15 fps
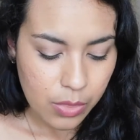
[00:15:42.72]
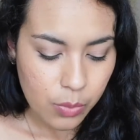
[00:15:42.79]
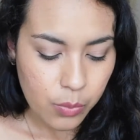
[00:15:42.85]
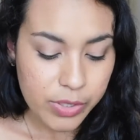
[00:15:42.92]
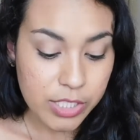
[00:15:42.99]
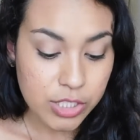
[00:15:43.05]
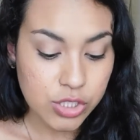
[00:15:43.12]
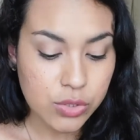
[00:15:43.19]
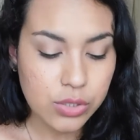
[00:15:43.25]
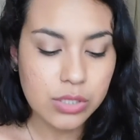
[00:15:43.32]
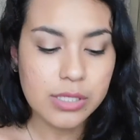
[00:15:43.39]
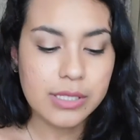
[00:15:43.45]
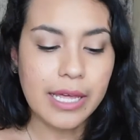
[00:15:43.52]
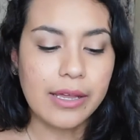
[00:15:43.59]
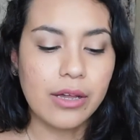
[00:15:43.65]
what the 2
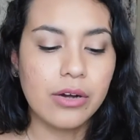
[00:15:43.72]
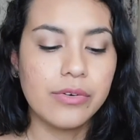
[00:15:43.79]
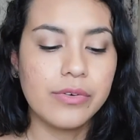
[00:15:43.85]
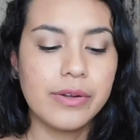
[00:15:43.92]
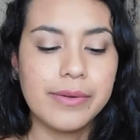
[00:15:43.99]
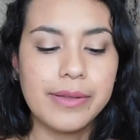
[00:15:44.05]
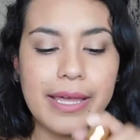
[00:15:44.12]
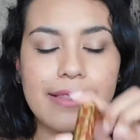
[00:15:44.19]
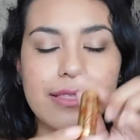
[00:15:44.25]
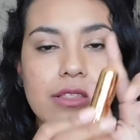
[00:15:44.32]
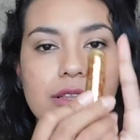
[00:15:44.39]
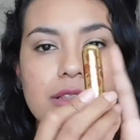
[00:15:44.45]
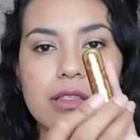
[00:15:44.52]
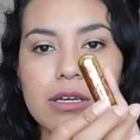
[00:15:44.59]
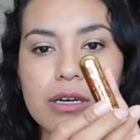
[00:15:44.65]
look like. Oh, and
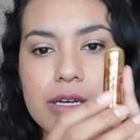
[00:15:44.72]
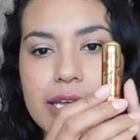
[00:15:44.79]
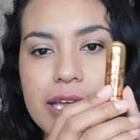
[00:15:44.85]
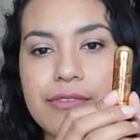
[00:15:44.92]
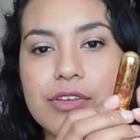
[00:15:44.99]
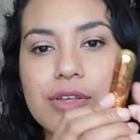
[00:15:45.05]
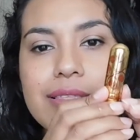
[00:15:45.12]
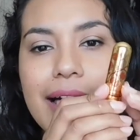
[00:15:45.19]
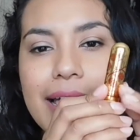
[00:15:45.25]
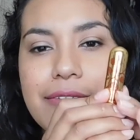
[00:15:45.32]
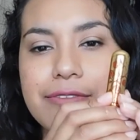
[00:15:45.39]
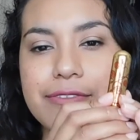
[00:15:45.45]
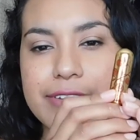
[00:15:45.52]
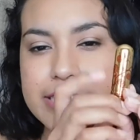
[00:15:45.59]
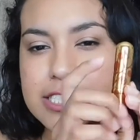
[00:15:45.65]
look, if you
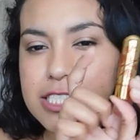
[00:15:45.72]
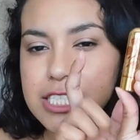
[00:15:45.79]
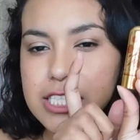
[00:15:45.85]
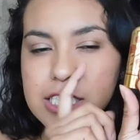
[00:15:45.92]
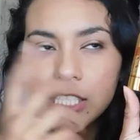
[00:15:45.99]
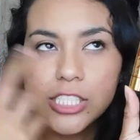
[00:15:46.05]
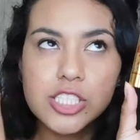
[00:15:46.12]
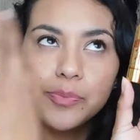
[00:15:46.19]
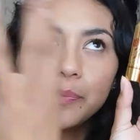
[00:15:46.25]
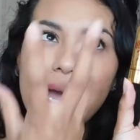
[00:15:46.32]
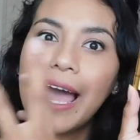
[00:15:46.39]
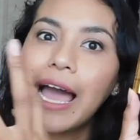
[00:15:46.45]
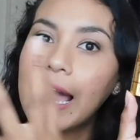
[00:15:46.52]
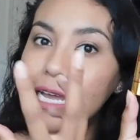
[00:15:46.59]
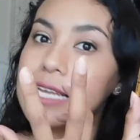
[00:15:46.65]
like vintage
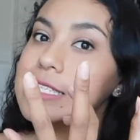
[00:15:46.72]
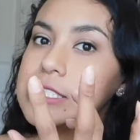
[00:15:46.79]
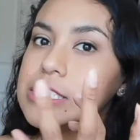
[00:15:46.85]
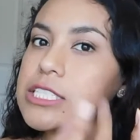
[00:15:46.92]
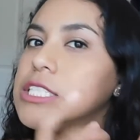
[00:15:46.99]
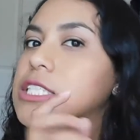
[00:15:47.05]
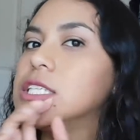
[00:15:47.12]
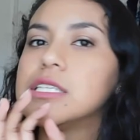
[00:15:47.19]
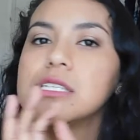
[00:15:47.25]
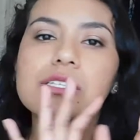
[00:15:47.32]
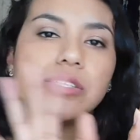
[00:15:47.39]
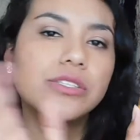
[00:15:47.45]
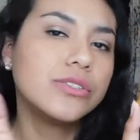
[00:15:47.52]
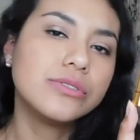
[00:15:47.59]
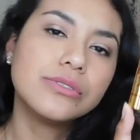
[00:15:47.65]
packaging,
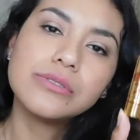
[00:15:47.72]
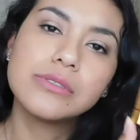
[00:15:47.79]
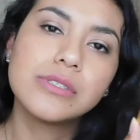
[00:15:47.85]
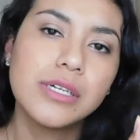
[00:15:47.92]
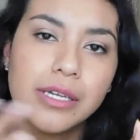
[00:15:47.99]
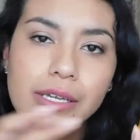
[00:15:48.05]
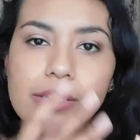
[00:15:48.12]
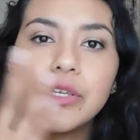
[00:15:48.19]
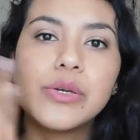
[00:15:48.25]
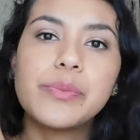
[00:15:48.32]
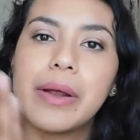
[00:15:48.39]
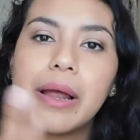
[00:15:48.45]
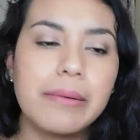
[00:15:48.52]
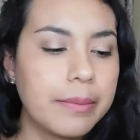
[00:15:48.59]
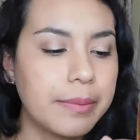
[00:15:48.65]
you
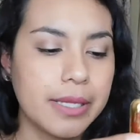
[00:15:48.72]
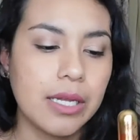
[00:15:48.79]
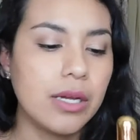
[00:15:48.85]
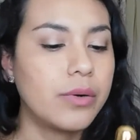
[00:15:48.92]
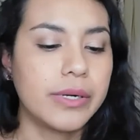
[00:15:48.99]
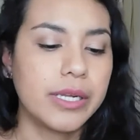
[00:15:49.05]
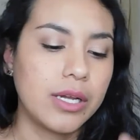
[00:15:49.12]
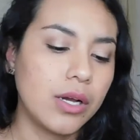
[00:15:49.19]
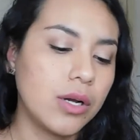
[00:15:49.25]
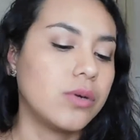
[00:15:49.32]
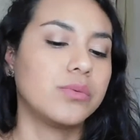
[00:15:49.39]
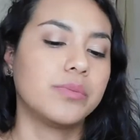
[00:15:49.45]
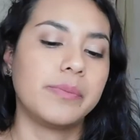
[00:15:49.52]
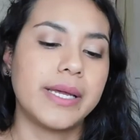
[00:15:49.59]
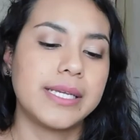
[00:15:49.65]
probably already
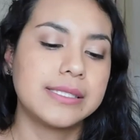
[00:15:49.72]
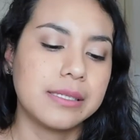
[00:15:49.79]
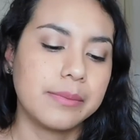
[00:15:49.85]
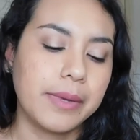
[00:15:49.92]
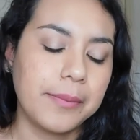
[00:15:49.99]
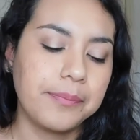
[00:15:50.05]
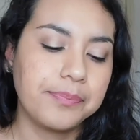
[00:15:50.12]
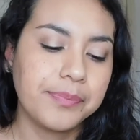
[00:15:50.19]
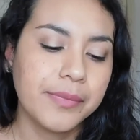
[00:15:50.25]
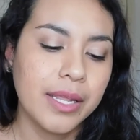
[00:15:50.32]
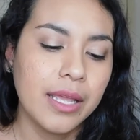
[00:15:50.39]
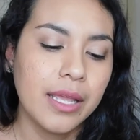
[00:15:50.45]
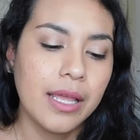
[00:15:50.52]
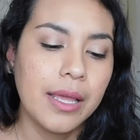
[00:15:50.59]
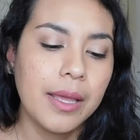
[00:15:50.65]
own Besame.
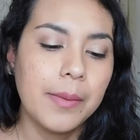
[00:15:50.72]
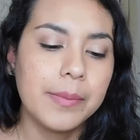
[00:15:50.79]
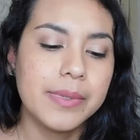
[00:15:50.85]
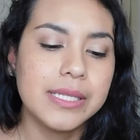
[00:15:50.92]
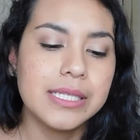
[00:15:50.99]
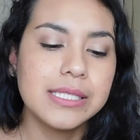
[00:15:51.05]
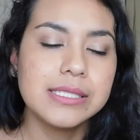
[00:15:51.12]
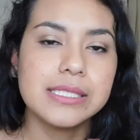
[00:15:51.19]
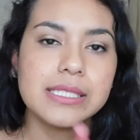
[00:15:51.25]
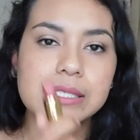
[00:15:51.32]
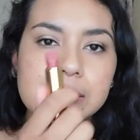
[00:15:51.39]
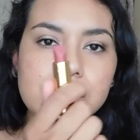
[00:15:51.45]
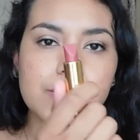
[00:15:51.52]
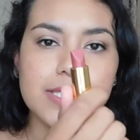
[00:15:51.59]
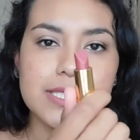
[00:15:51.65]
But this
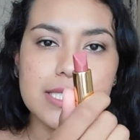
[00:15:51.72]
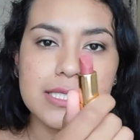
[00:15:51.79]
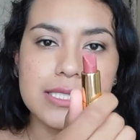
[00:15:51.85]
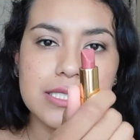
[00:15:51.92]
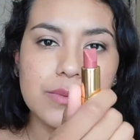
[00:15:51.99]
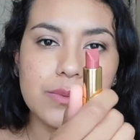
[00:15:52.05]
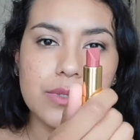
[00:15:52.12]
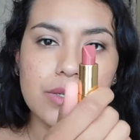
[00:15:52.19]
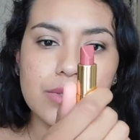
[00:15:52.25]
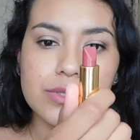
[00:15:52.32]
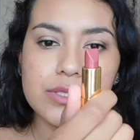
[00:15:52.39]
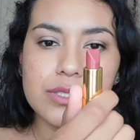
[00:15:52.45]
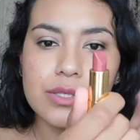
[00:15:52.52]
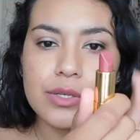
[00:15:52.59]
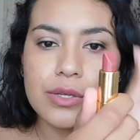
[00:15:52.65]
is what Dusty Rose